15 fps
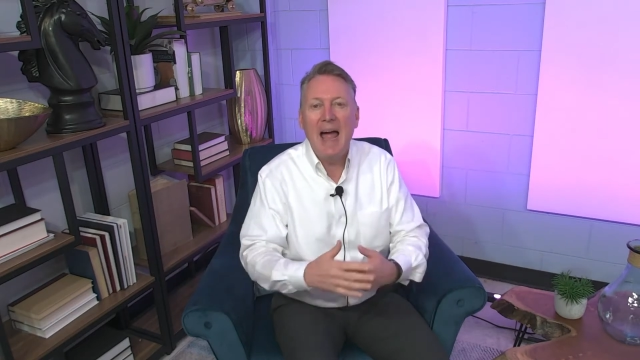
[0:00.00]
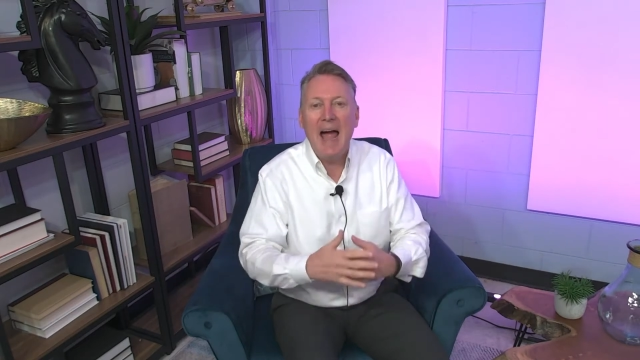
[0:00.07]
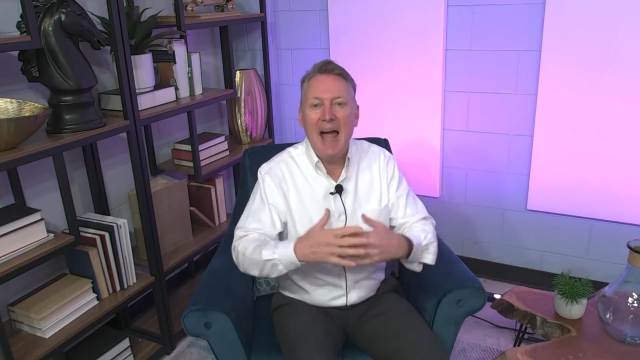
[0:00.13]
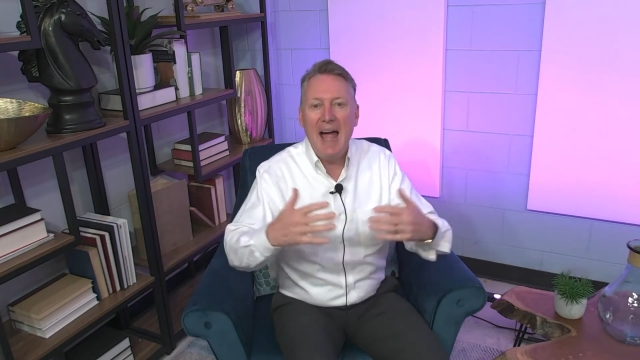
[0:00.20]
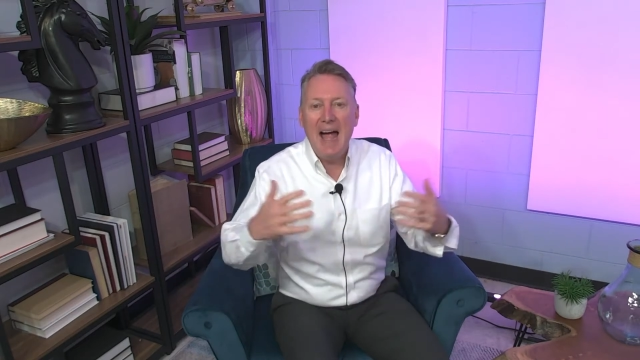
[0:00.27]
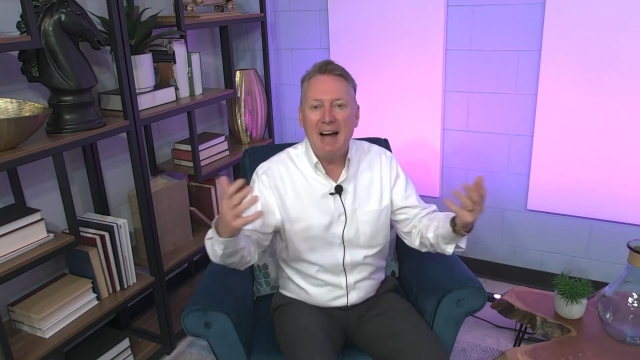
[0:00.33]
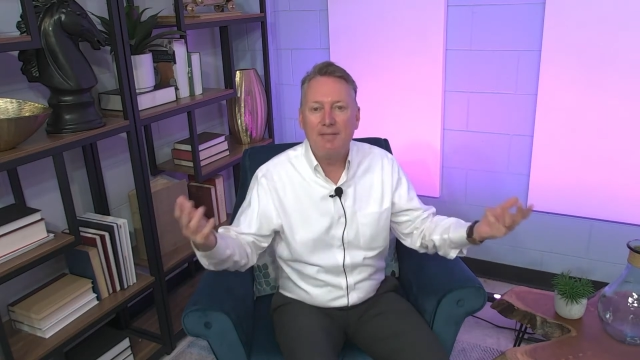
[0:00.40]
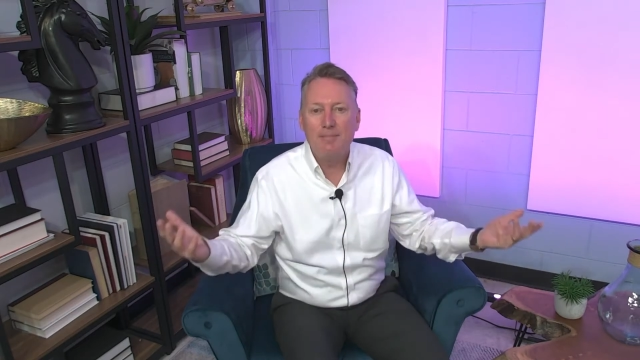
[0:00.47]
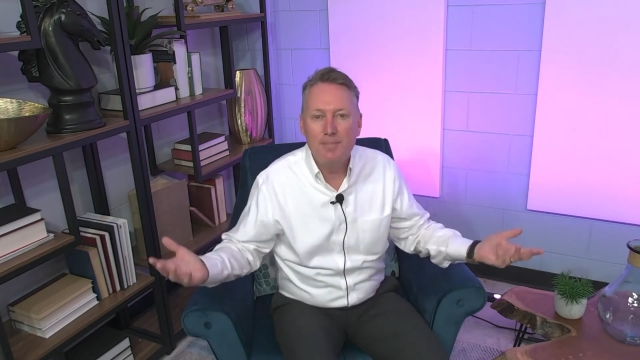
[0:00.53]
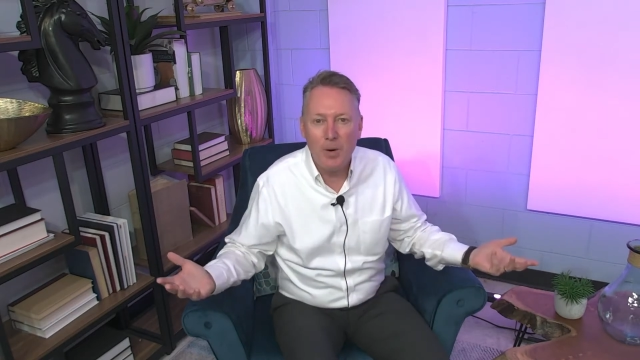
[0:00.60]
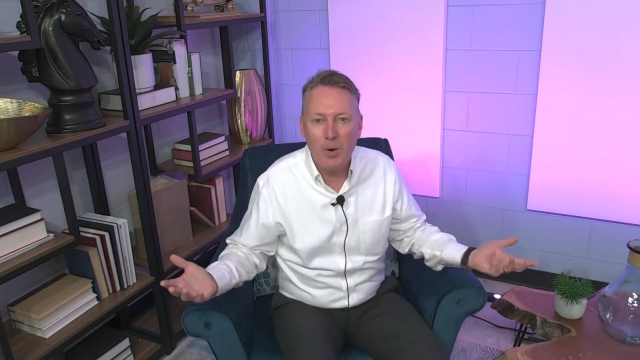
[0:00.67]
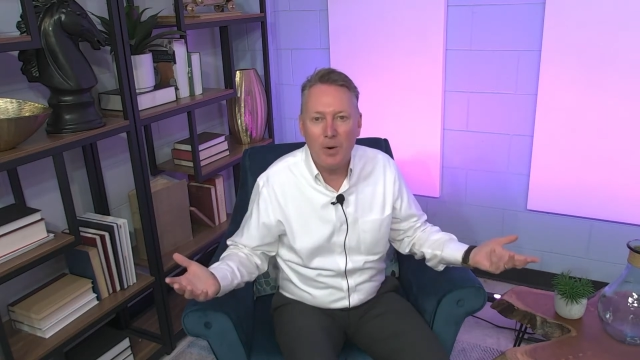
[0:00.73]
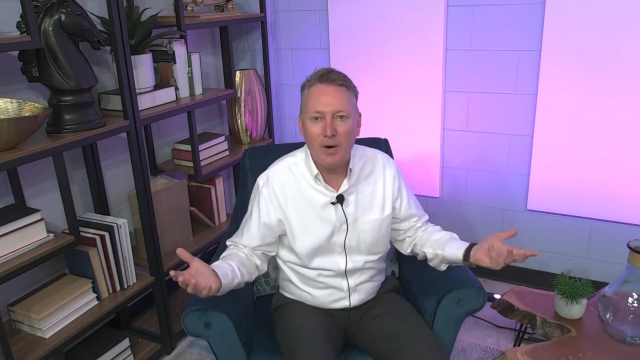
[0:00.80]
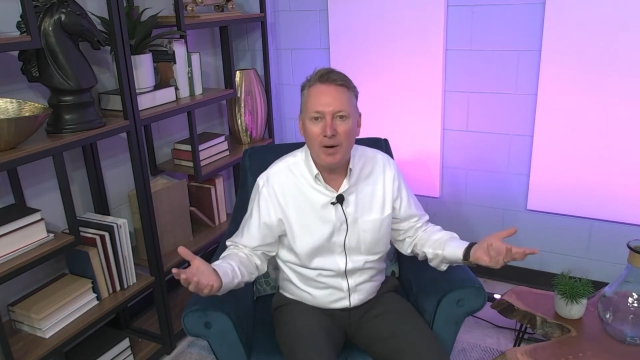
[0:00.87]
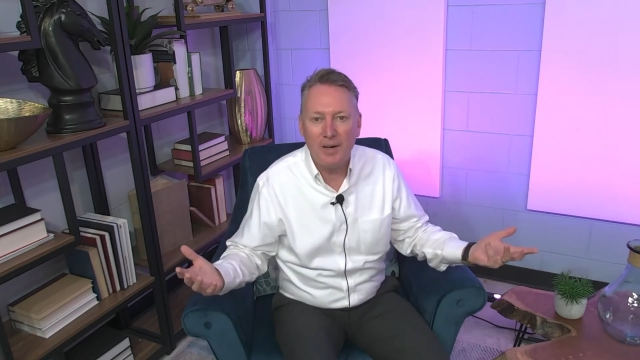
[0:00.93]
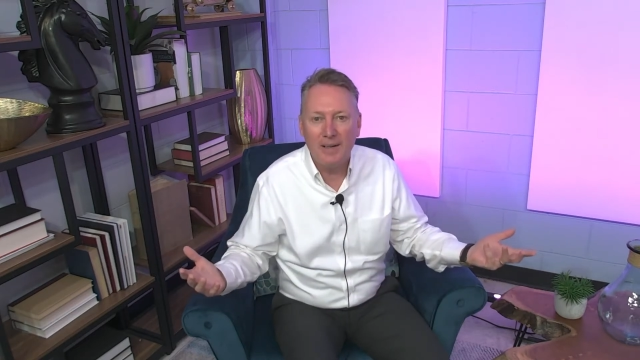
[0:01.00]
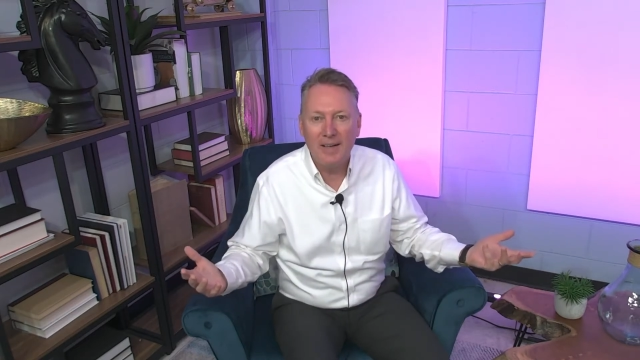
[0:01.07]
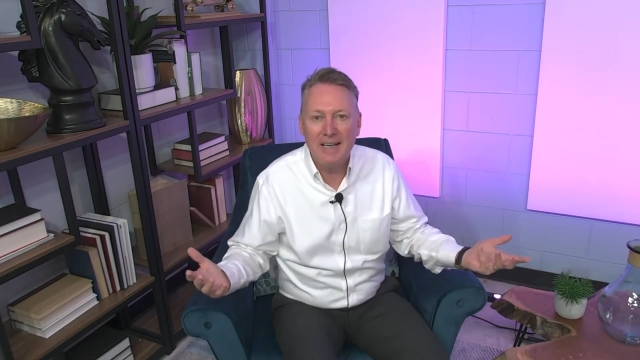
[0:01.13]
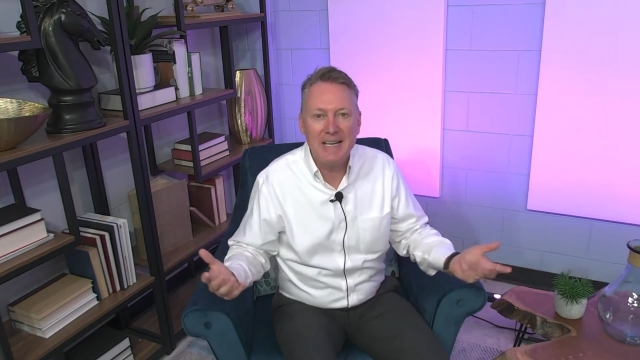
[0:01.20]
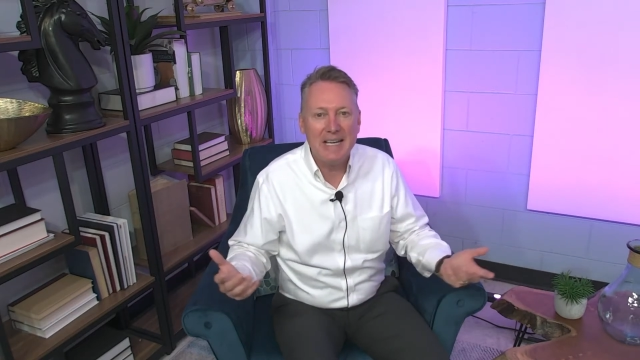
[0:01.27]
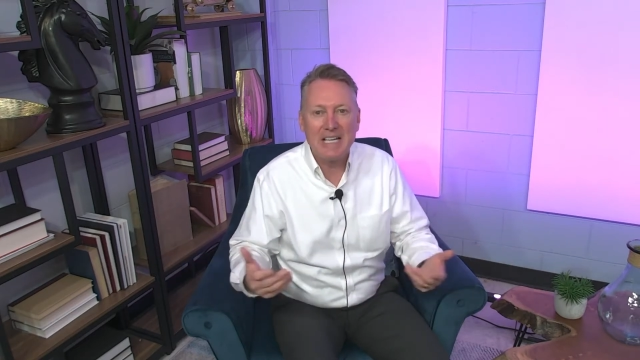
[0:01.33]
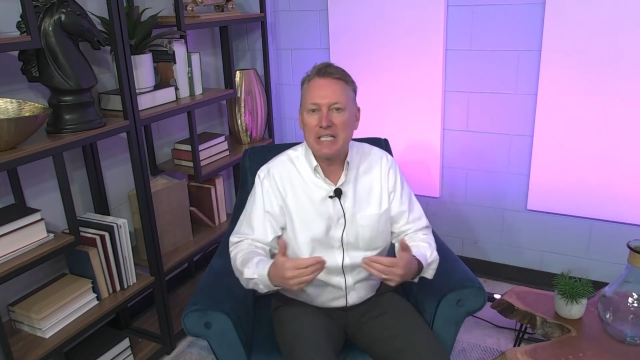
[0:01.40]
have more,
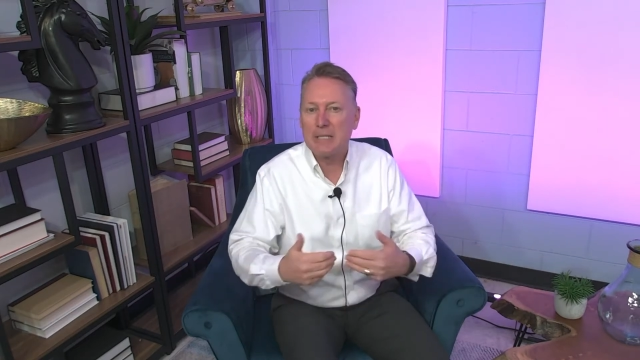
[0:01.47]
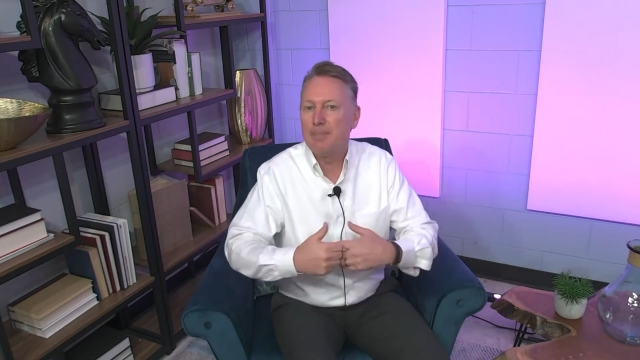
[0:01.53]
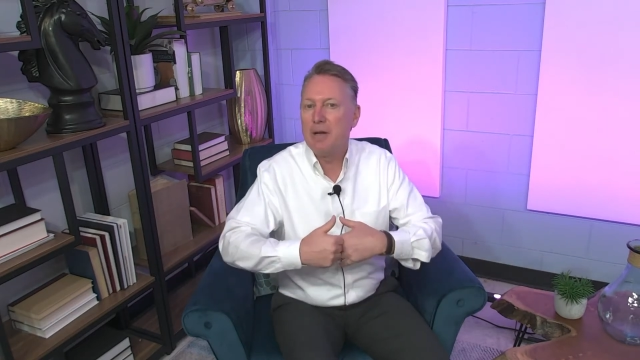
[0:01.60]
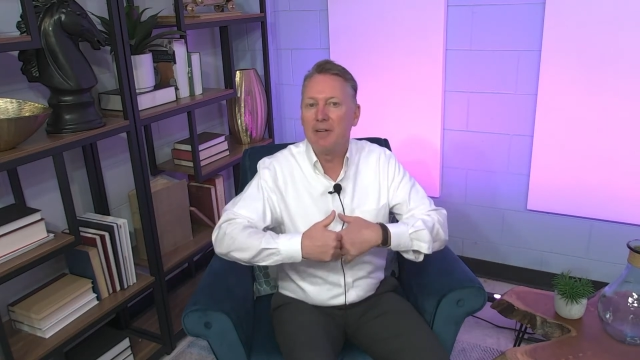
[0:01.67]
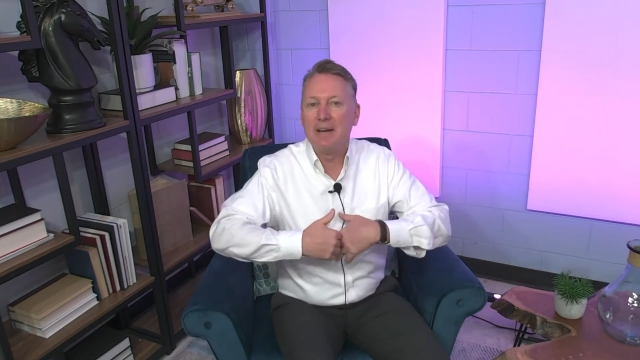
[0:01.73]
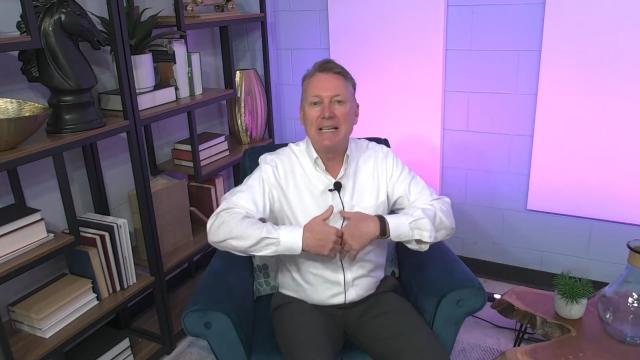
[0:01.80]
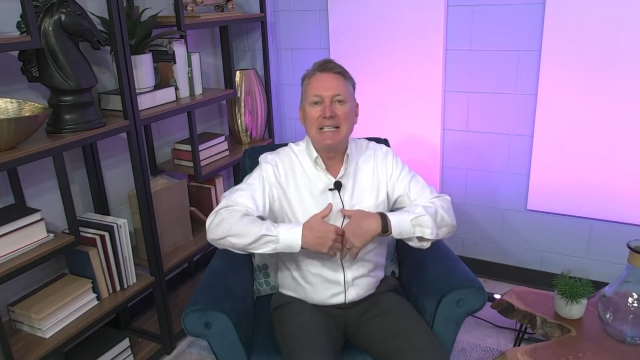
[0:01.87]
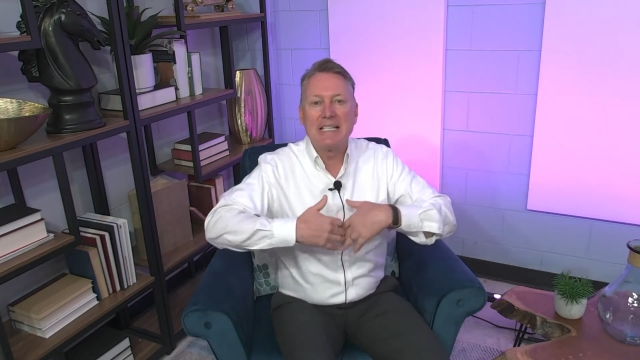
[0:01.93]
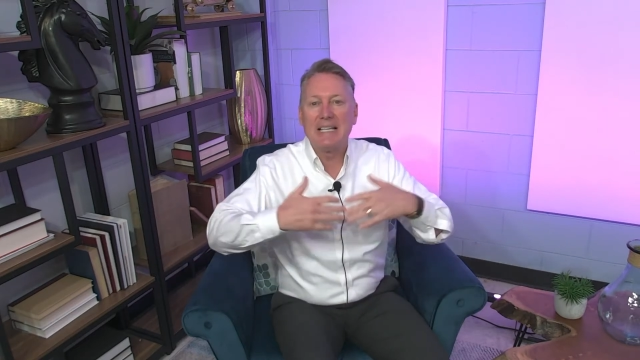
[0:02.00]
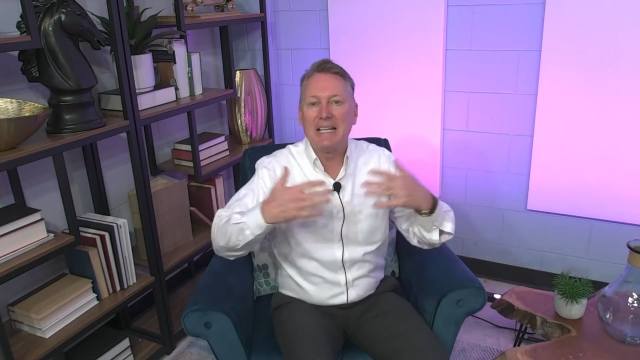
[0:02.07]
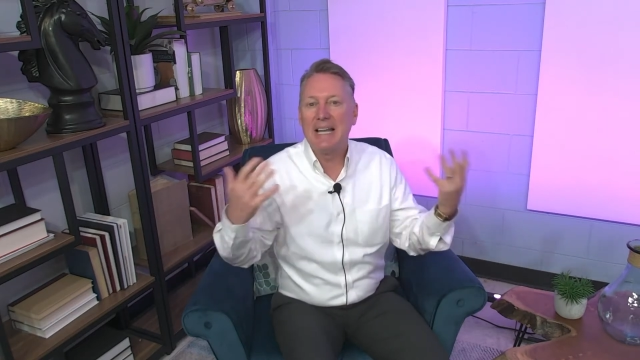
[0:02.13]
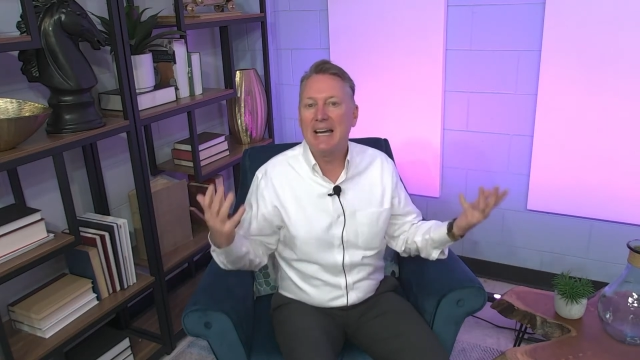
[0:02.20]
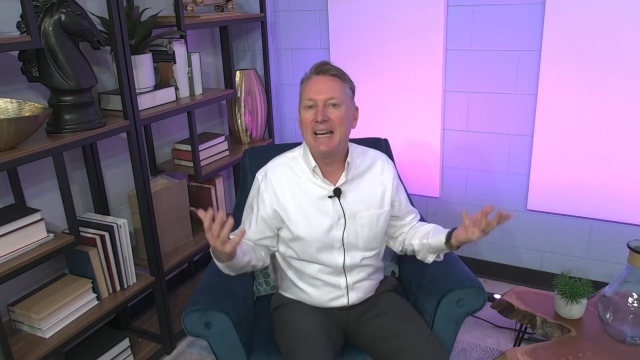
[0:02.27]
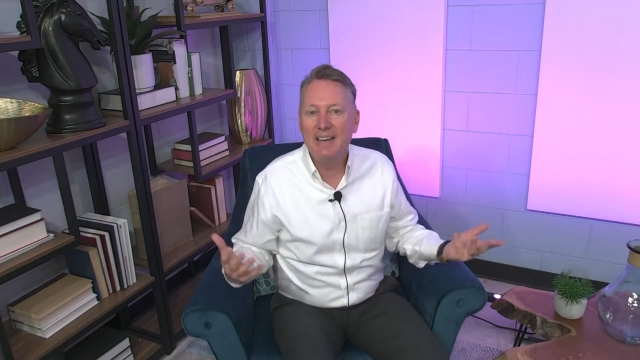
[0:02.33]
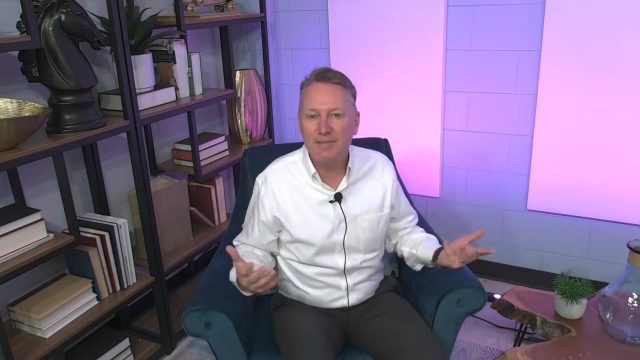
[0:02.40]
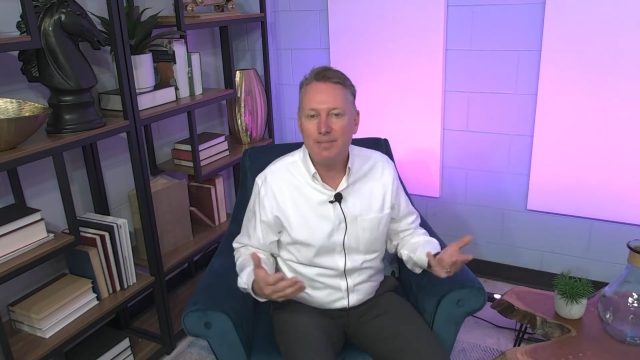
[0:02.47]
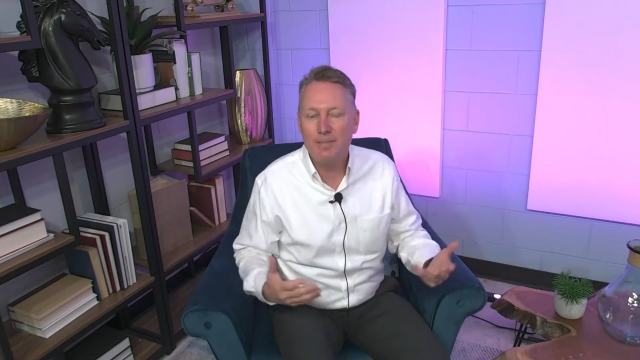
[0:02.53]
experience life